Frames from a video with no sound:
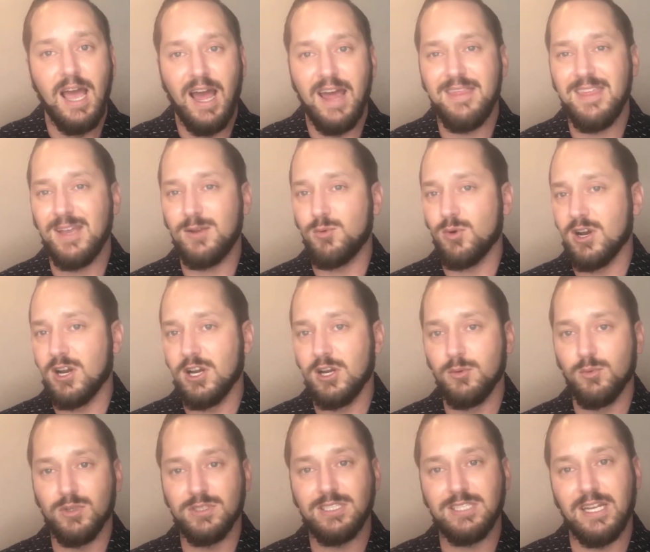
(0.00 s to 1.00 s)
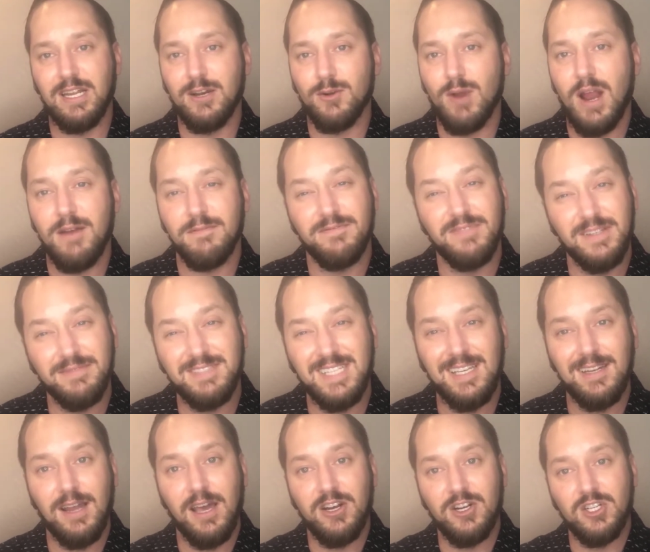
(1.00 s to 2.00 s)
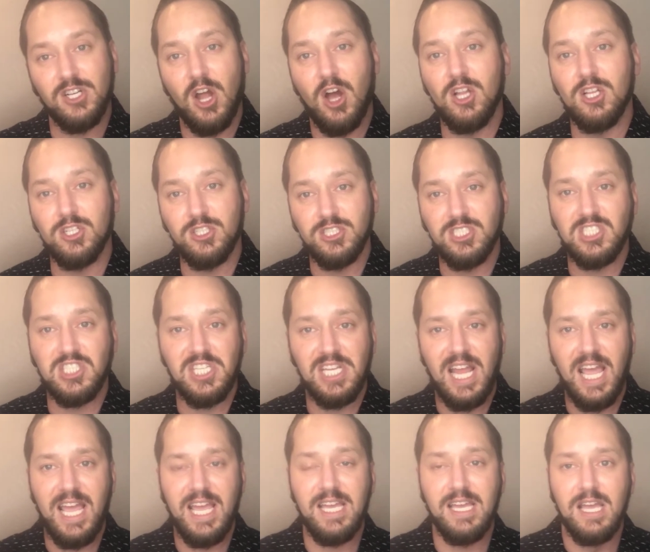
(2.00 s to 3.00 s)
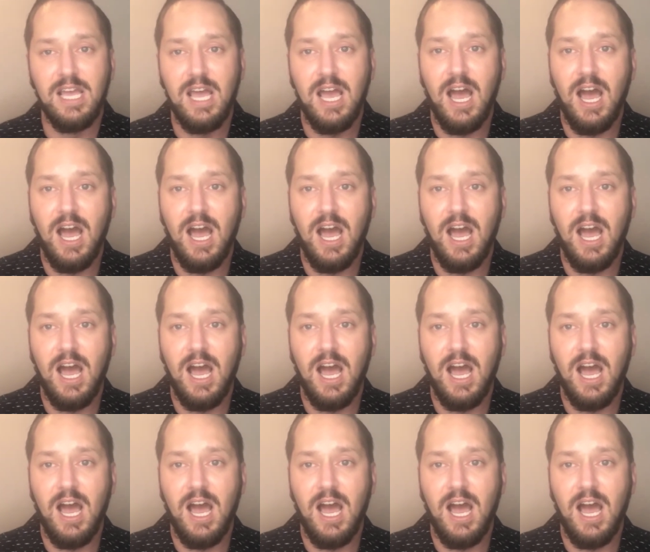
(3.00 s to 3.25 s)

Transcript: I think we're sitting around $1,500 today,